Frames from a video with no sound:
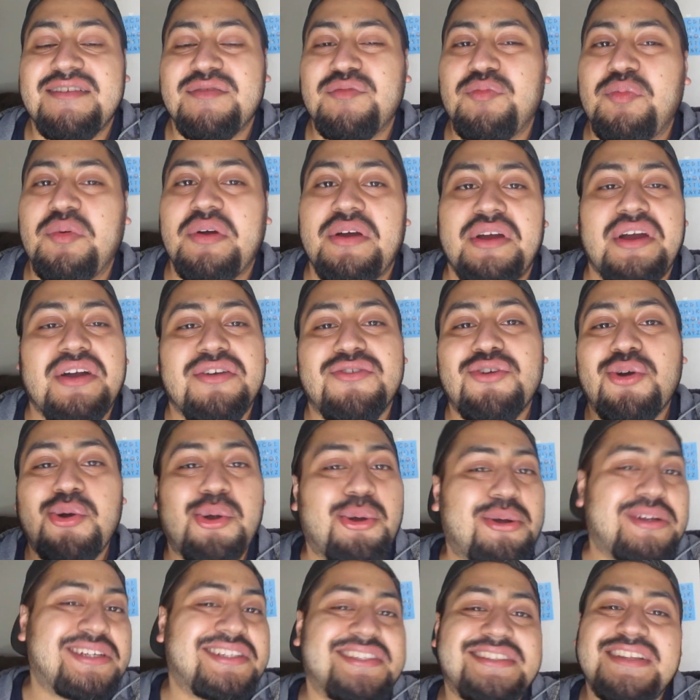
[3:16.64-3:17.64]
But of
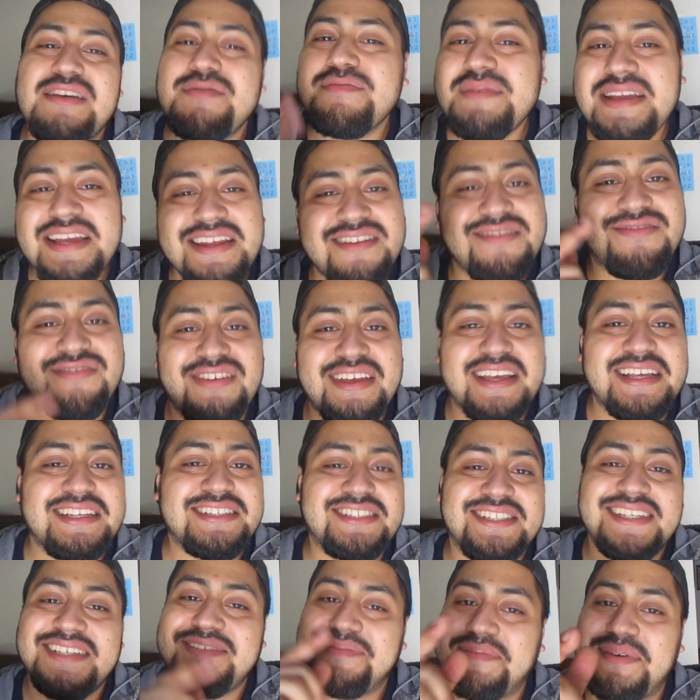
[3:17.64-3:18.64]
course, the main event,
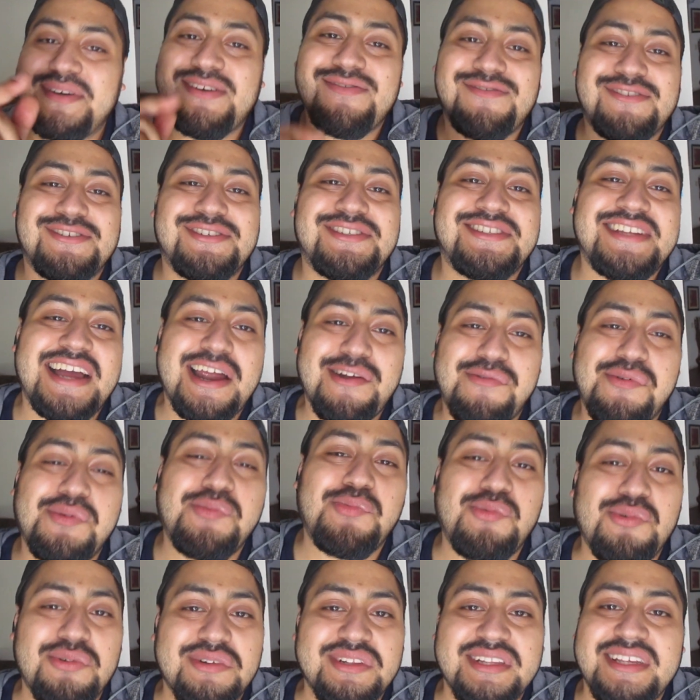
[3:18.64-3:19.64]
Jake Paul versus
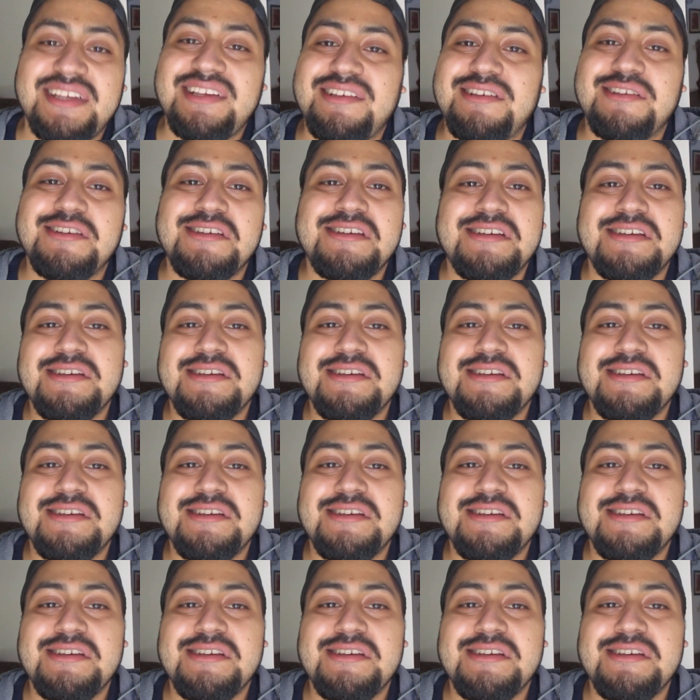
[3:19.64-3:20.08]
Tyron Woolley,